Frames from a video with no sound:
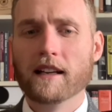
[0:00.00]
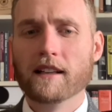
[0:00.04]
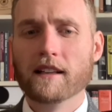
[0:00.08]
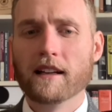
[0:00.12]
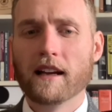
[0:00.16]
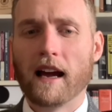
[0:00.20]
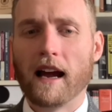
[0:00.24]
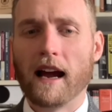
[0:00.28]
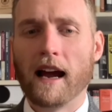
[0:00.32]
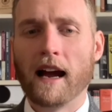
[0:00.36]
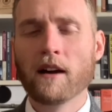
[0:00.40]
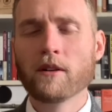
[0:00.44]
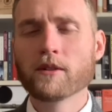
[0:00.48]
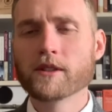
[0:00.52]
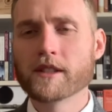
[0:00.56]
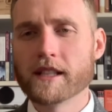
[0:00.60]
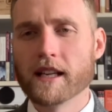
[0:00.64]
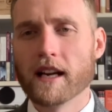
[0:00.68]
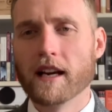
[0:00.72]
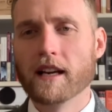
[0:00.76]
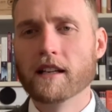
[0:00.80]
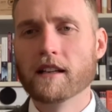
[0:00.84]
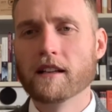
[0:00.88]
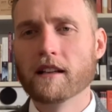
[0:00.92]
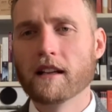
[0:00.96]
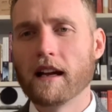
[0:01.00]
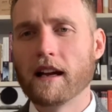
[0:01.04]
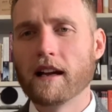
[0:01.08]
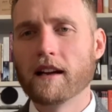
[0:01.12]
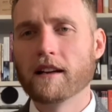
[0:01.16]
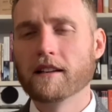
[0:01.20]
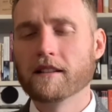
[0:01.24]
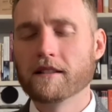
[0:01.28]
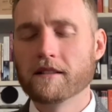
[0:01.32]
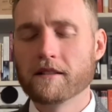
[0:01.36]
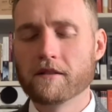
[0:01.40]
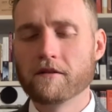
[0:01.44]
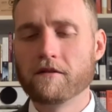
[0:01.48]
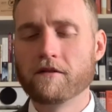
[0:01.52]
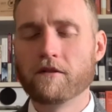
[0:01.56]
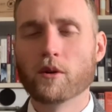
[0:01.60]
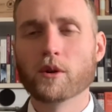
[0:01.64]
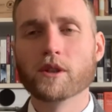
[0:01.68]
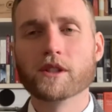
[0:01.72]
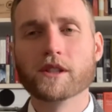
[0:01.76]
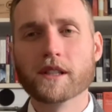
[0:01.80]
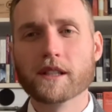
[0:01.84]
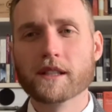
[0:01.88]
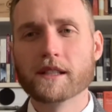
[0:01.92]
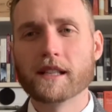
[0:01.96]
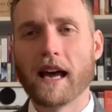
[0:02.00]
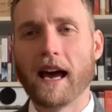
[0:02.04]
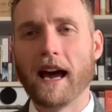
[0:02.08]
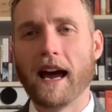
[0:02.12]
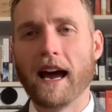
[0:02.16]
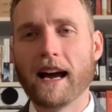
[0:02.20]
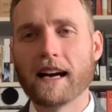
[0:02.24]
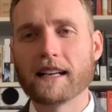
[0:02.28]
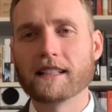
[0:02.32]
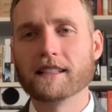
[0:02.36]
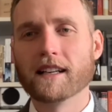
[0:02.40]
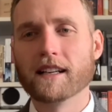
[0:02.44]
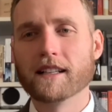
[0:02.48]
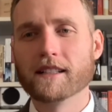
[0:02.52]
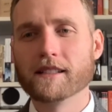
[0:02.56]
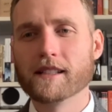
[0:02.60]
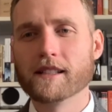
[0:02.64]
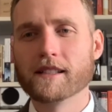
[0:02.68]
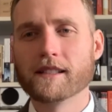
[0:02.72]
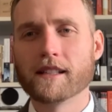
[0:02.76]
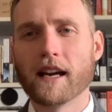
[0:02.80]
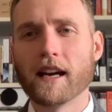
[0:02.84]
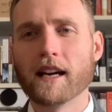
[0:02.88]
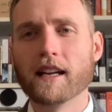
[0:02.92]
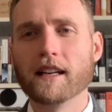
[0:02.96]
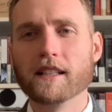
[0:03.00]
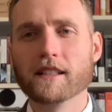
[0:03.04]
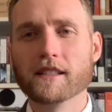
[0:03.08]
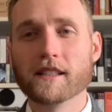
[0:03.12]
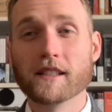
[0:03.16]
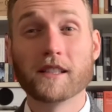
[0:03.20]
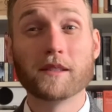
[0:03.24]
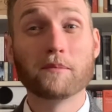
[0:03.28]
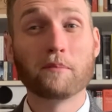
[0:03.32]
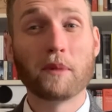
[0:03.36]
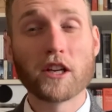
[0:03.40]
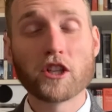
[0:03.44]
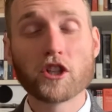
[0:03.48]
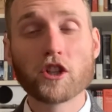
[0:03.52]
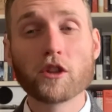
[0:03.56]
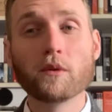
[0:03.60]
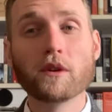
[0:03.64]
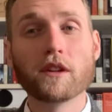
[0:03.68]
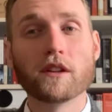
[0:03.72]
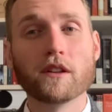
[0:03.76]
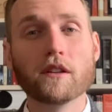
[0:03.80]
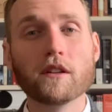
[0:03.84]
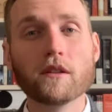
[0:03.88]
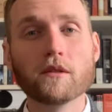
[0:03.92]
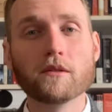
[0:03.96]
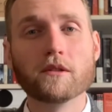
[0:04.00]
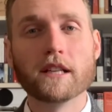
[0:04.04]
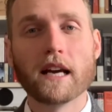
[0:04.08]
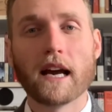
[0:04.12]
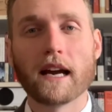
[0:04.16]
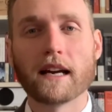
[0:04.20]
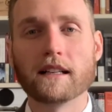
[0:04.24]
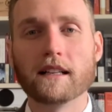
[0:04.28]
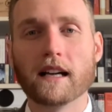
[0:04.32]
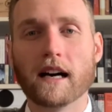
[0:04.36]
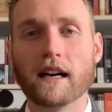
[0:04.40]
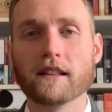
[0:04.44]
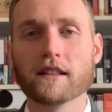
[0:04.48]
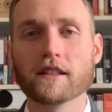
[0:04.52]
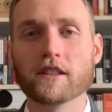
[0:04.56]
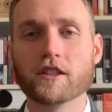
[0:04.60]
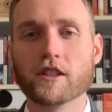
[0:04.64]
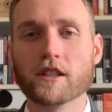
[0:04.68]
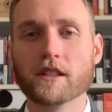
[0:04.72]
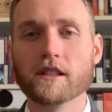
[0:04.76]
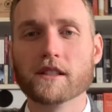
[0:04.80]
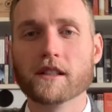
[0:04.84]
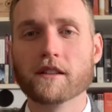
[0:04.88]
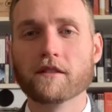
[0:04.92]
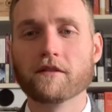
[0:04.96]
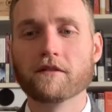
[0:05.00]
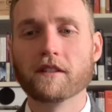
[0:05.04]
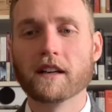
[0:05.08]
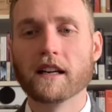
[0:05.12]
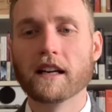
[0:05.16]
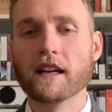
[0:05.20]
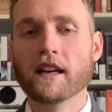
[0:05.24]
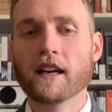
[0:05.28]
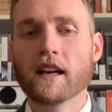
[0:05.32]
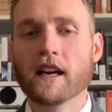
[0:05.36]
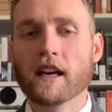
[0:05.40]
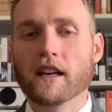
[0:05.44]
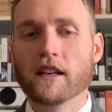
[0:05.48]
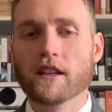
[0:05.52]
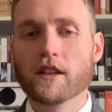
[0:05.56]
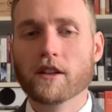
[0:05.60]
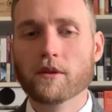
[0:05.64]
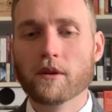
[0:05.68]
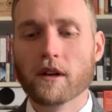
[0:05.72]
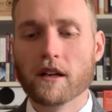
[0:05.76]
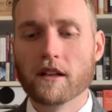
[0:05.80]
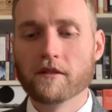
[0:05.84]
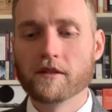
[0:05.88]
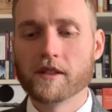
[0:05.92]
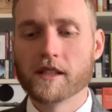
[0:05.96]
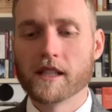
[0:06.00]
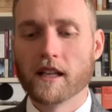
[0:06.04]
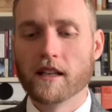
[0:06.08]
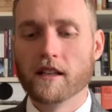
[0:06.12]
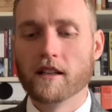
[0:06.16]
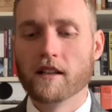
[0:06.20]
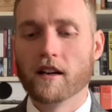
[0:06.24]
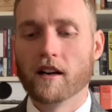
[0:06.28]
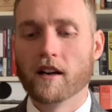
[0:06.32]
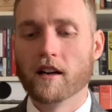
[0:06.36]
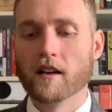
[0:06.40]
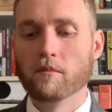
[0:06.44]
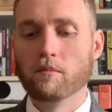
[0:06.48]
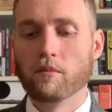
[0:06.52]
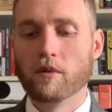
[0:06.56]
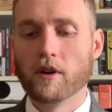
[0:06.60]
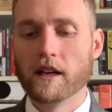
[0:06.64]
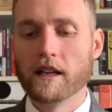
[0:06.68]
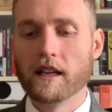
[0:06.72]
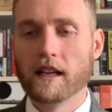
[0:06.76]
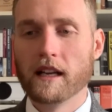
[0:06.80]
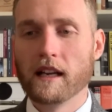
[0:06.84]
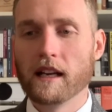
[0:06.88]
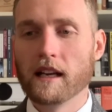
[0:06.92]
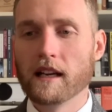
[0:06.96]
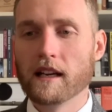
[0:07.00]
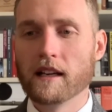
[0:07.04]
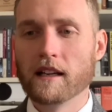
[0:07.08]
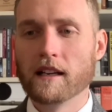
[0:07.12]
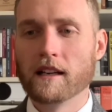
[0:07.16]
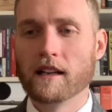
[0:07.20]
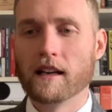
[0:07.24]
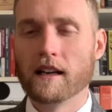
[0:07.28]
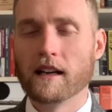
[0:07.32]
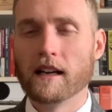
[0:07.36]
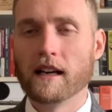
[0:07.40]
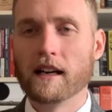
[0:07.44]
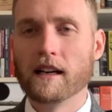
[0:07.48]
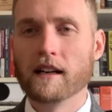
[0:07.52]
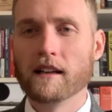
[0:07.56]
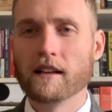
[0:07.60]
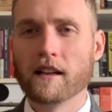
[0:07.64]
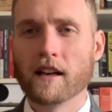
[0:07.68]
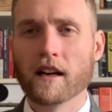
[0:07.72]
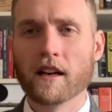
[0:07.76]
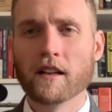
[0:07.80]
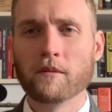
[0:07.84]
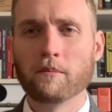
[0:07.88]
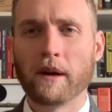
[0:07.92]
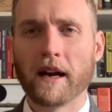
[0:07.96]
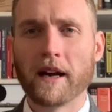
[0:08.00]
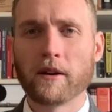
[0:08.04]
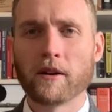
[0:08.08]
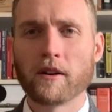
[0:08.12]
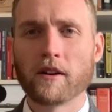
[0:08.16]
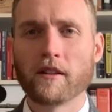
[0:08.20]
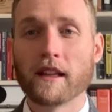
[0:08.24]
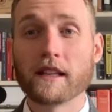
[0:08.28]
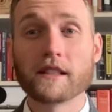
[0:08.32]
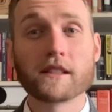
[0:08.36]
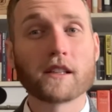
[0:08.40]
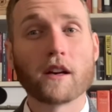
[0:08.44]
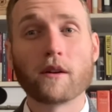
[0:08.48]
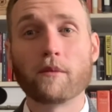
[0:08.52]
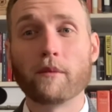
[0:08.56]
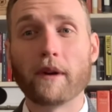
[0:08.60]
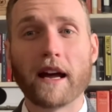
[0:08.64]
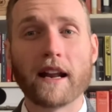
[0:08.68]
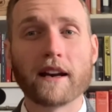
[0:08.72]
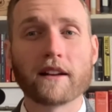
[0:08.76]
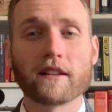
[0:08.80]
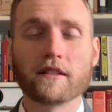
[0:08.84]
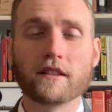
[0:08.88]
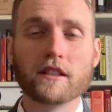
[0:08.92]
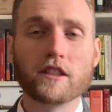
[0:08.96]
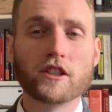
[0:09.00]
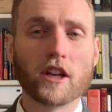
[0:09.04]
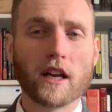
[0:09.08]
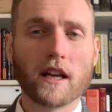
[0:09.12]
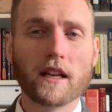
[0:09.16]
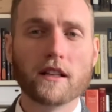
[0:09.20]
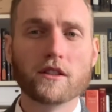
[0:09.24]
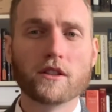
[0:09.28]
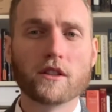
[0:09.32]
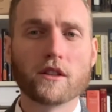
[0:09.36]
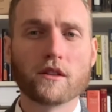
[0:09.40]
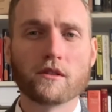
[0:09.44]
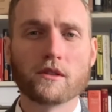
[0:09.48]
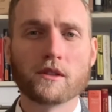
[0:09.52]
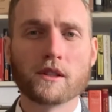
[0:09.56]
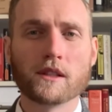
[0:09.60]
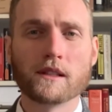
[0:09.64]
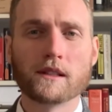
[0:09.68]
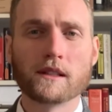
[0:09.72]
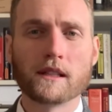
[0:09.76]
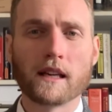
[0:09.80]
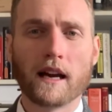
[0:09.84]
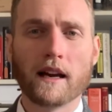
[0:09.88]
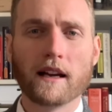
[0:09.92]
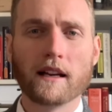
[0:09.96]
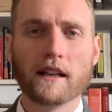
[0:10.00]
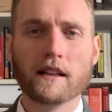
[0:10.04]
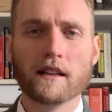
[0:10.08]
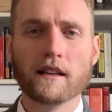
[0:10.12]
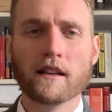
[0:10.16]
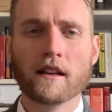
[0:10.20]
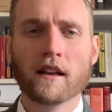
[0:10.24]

outside forces act on societies, especially with new technologies. If you all of a sudden are bringing in gunpowder, that's going to radically change your society.